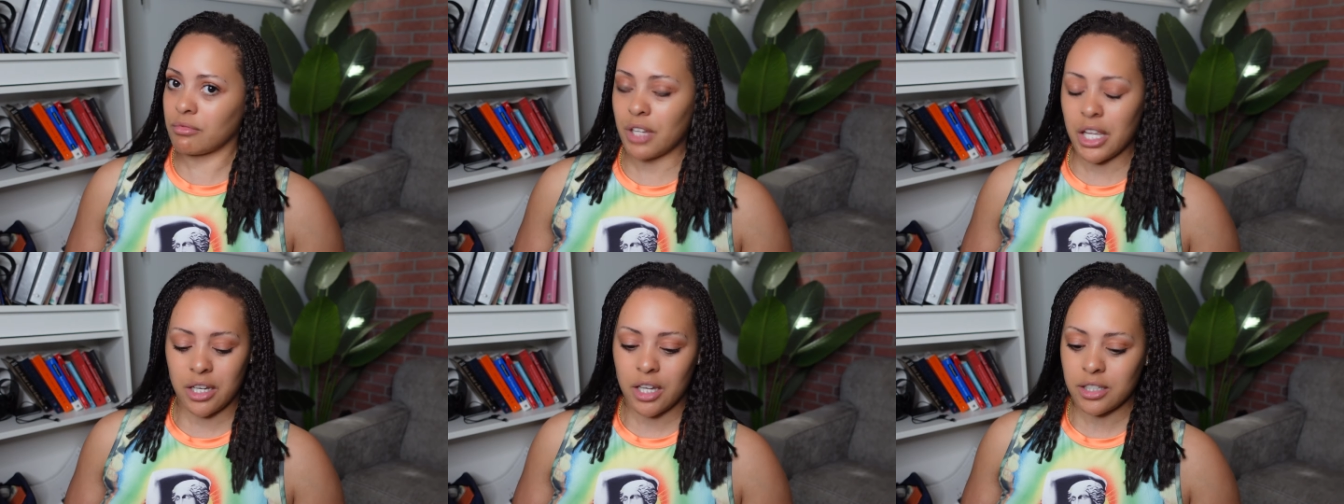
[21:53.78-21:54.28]

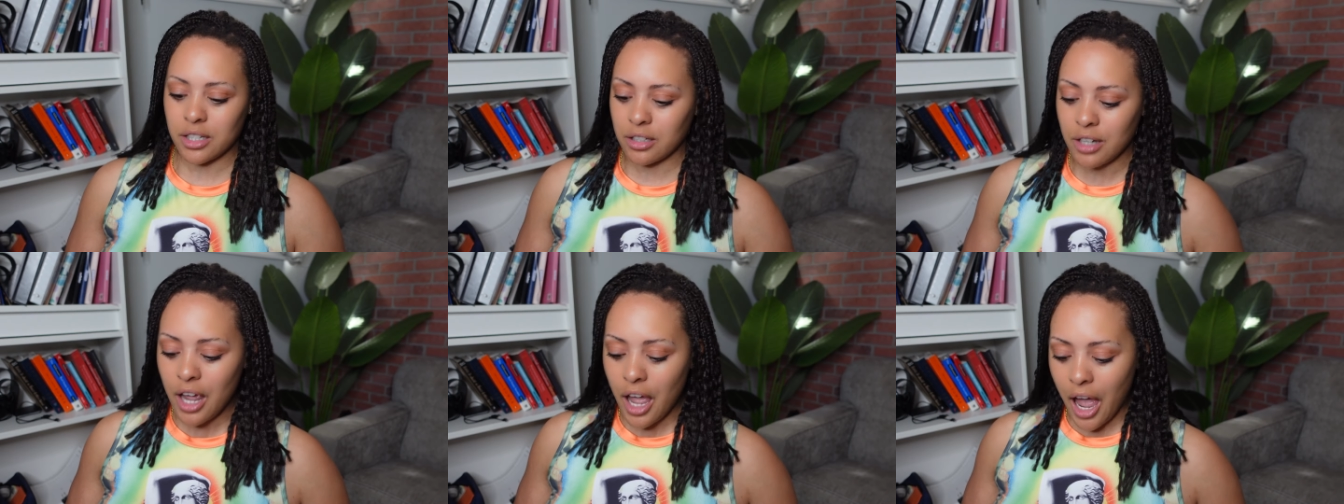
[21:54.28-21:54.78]
it
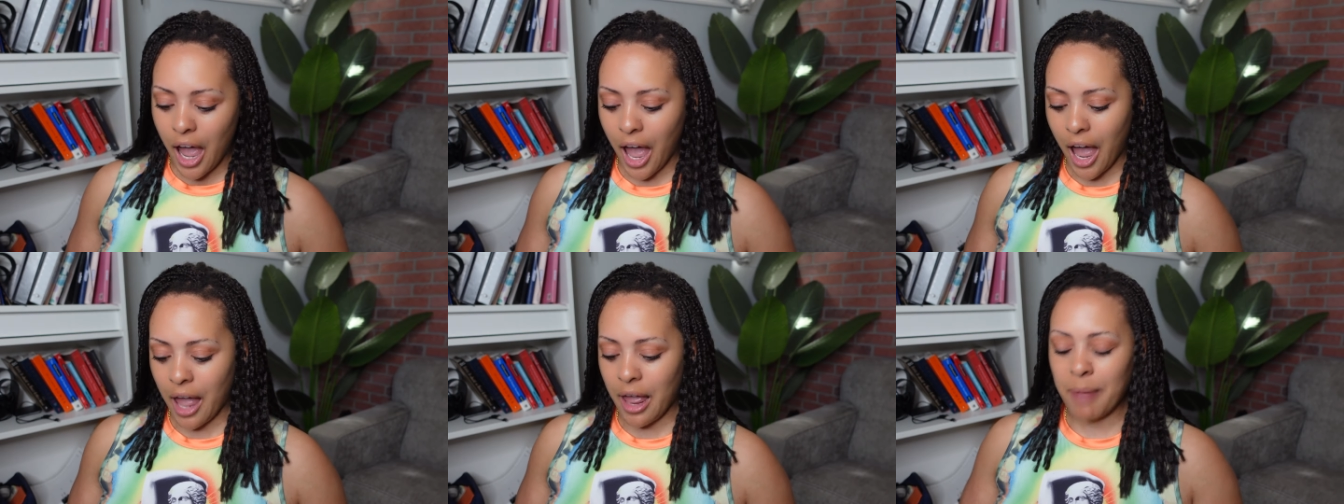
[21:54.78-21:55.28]
doesn't.
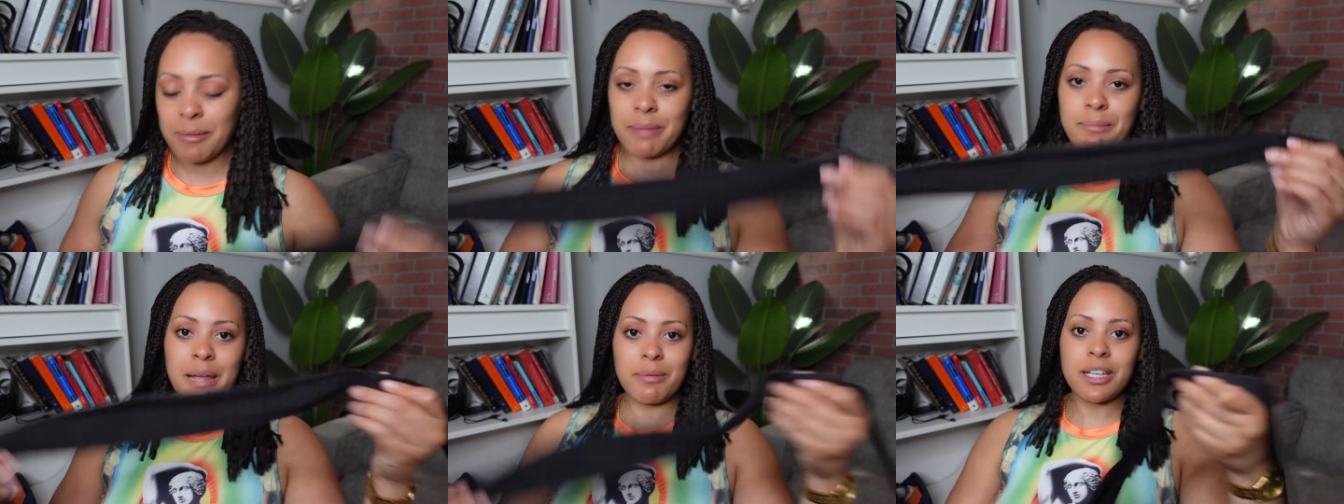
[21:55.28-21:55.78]
I
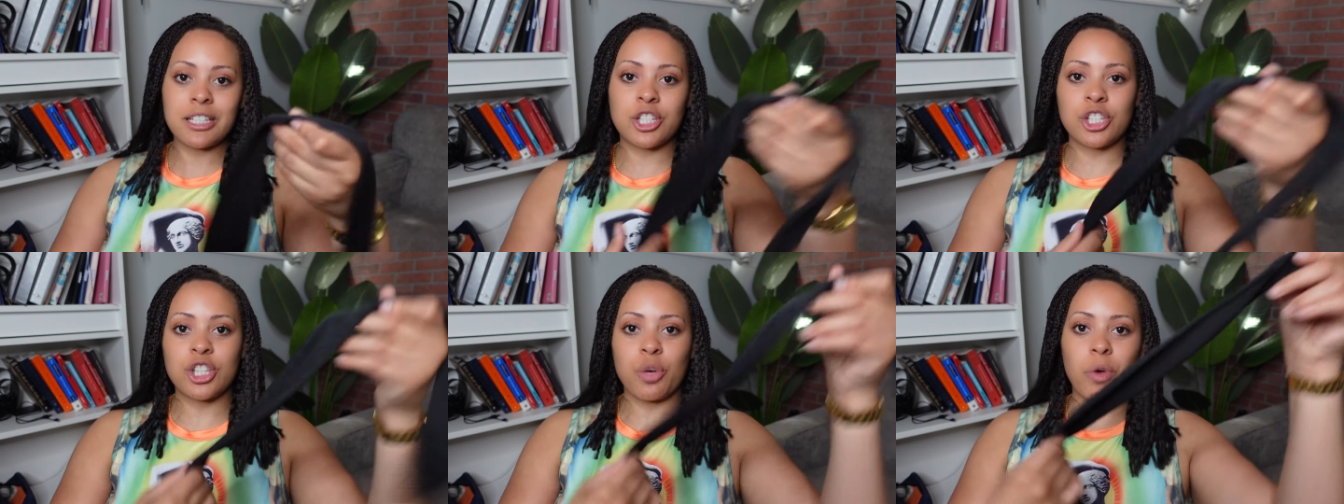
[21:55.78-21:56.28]
mean, maybe it's
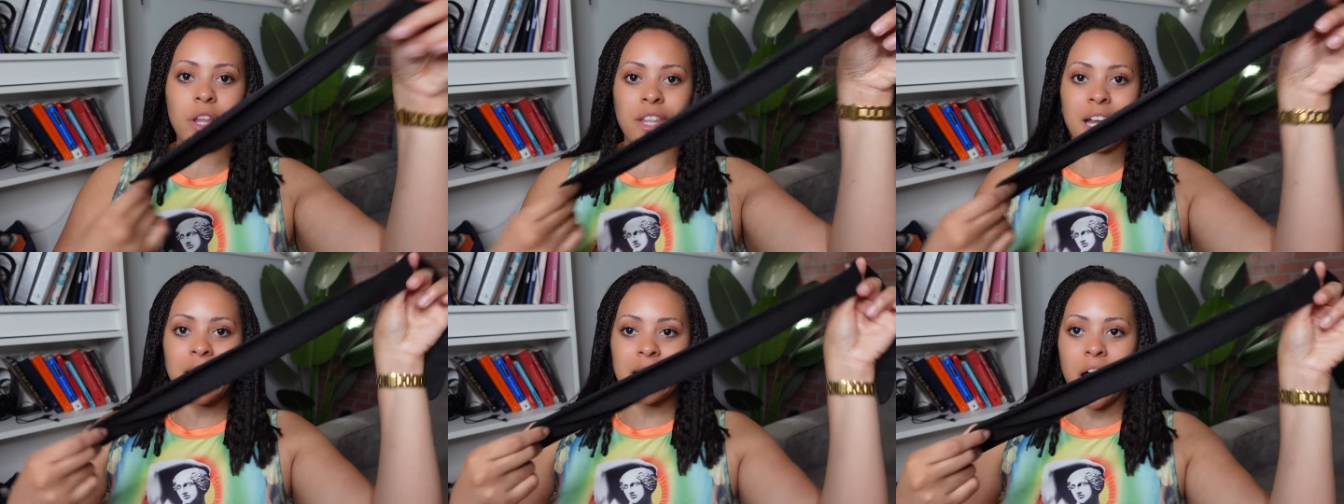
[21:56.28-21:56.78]
just the one
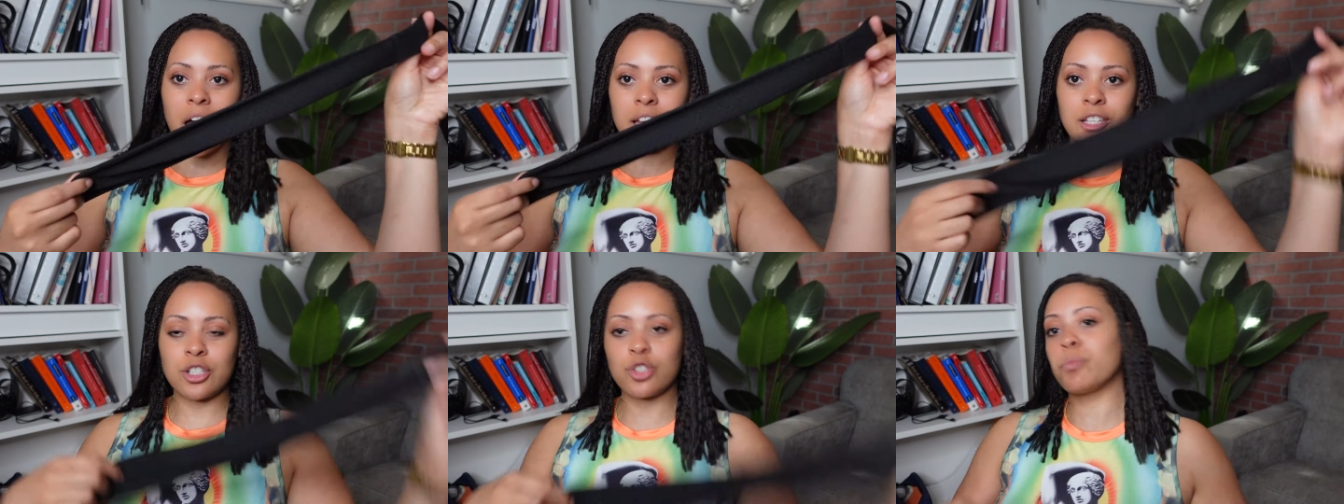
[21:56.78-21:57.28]
that I got.
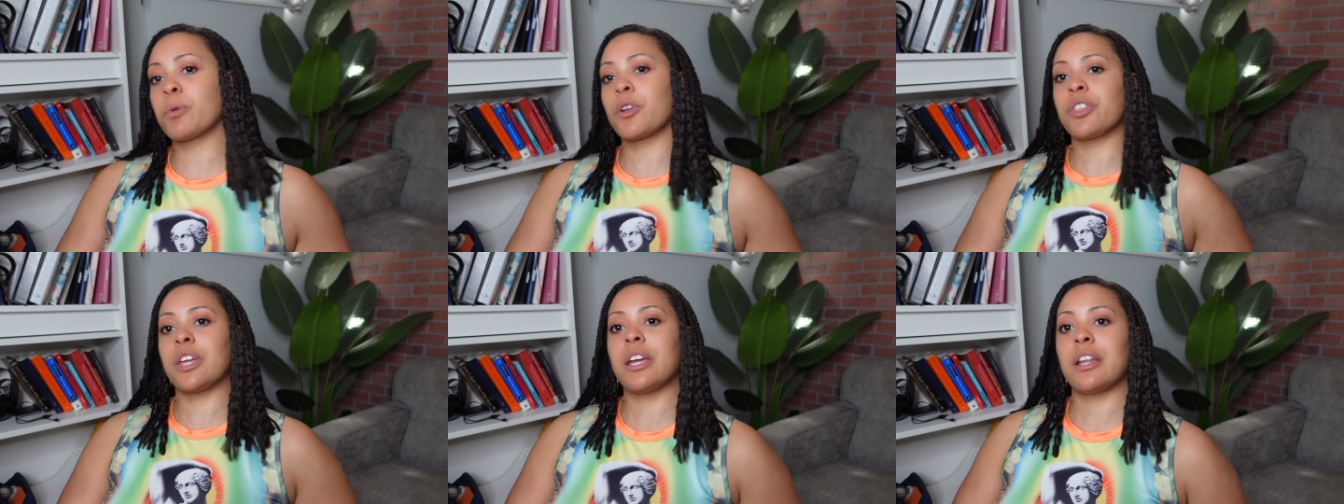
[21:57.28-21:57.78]
It's super
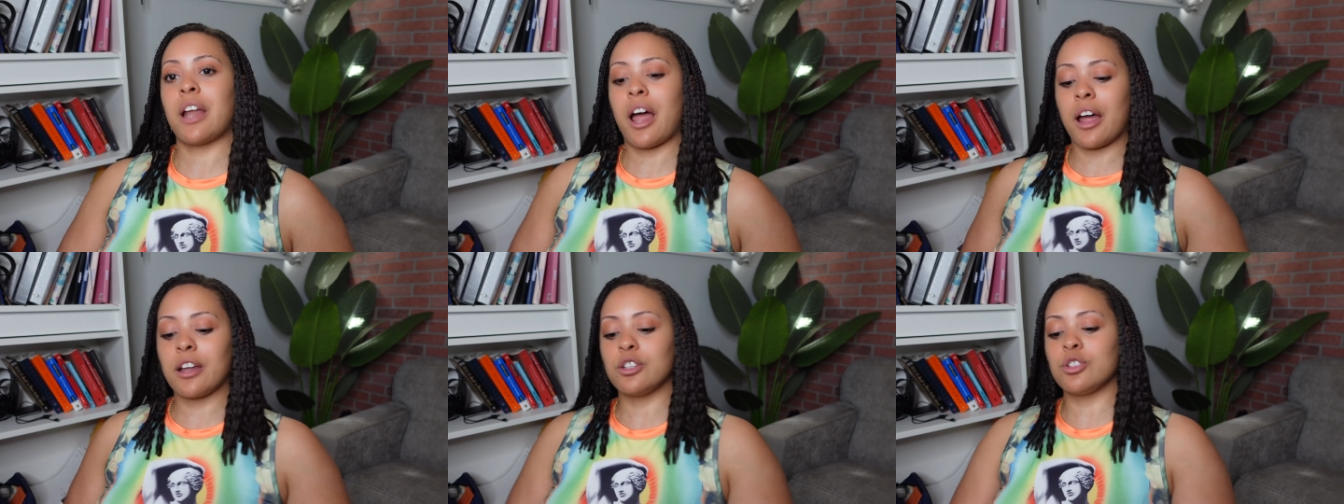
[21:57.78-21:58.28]
thin.
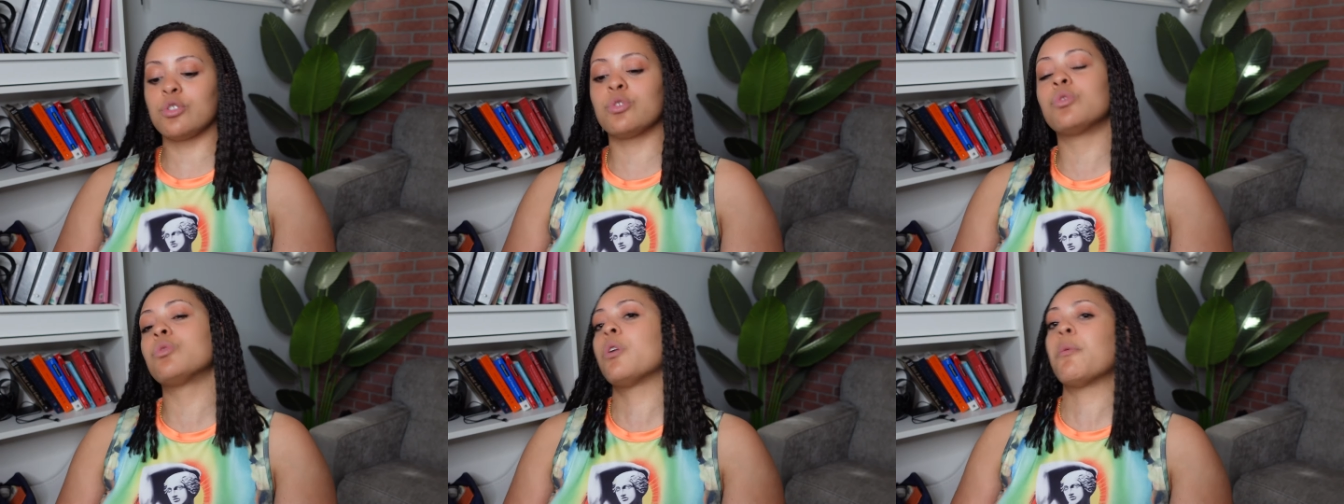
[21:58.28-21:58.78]
I
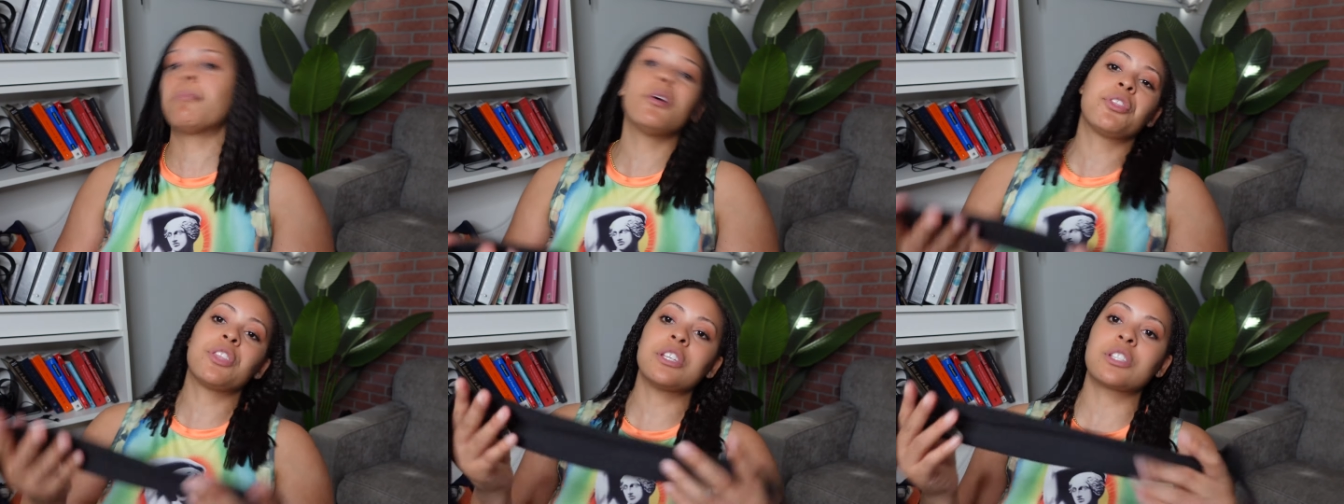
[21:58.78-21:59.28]
do
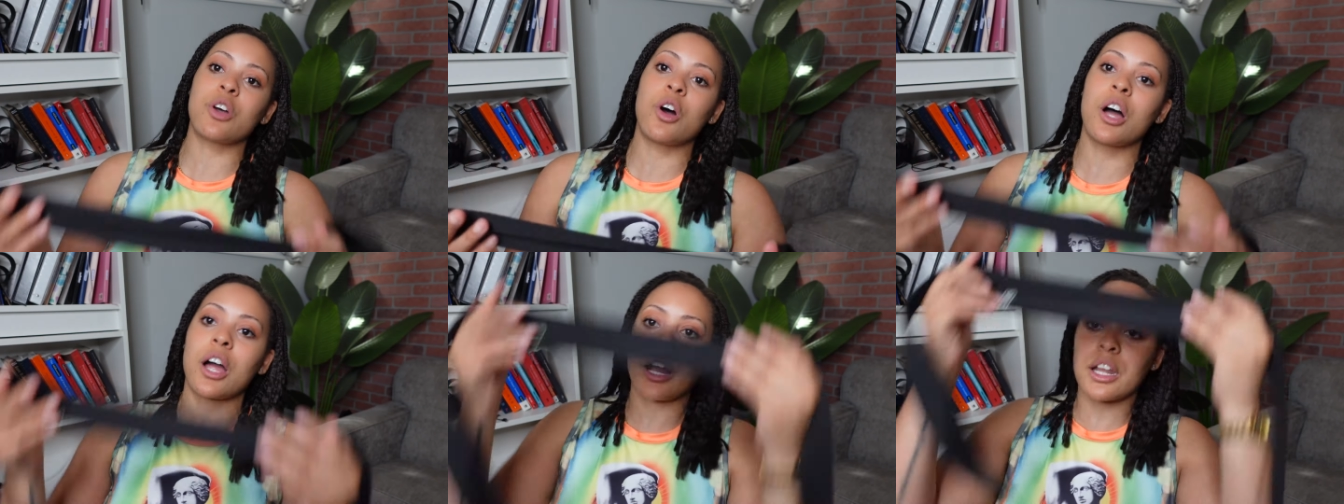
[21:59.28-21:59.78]
put this
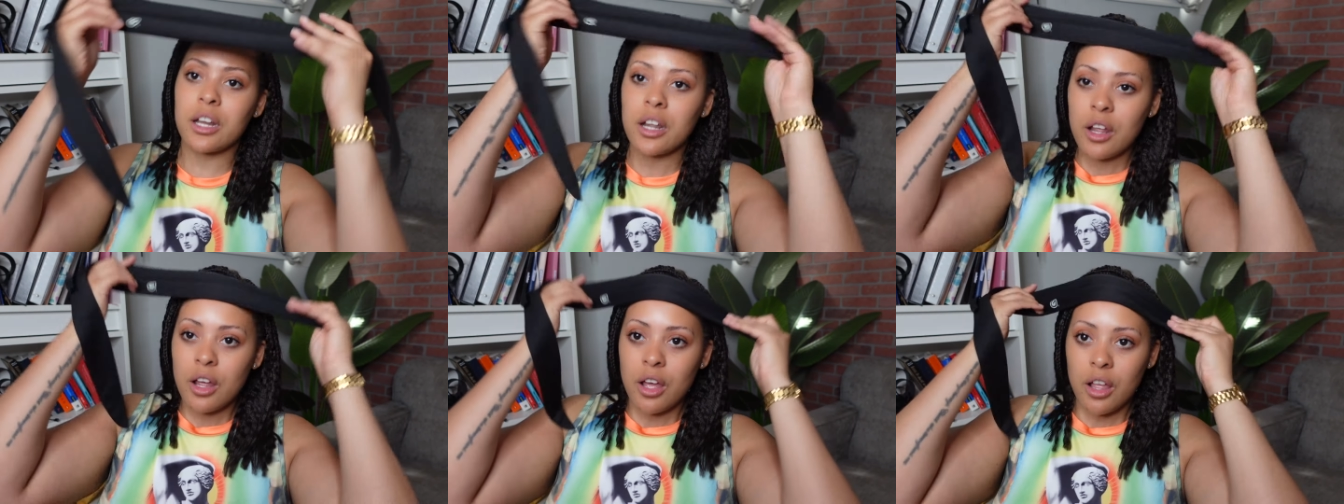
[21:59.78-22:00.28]
on
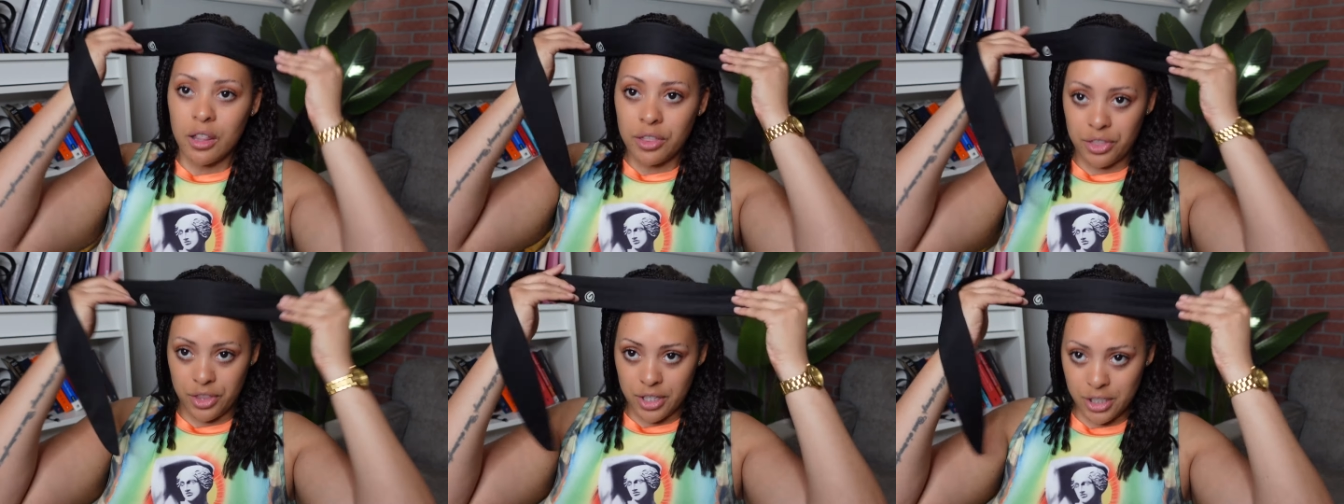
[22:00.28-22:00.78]

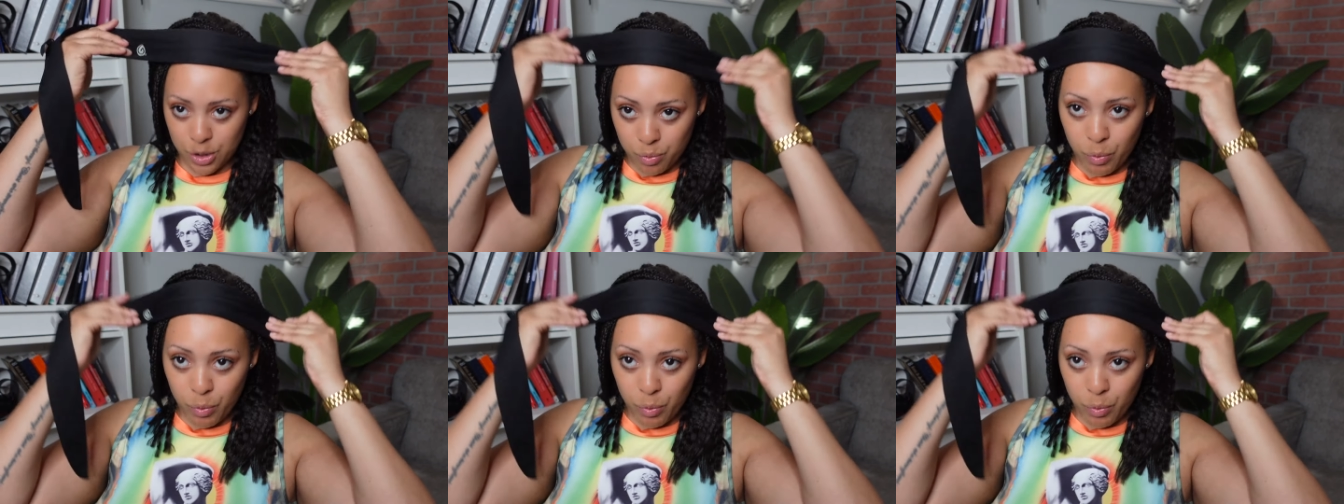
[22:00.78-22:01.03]
this